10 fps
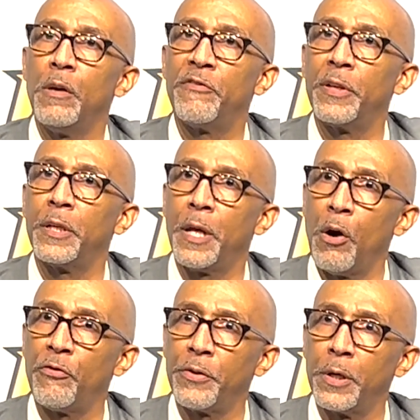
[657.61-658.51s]

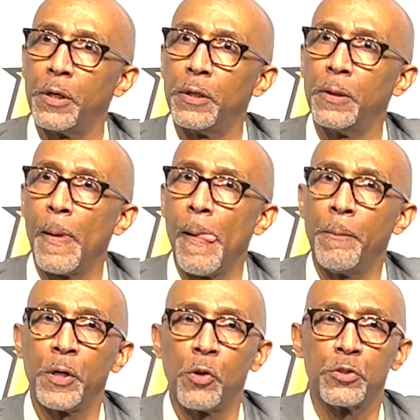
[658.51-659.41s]
Philadelphia
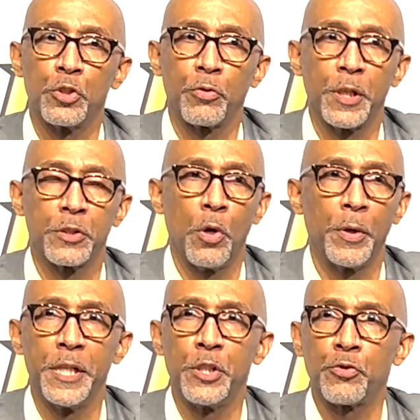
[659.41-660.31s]
because there's no
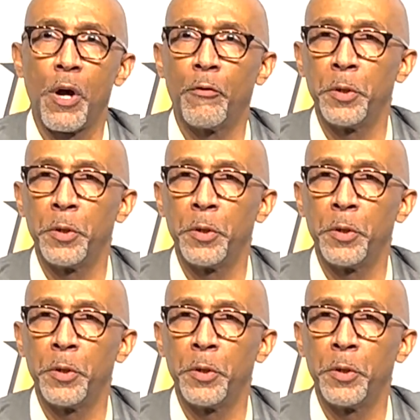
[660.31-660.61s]
easy travel.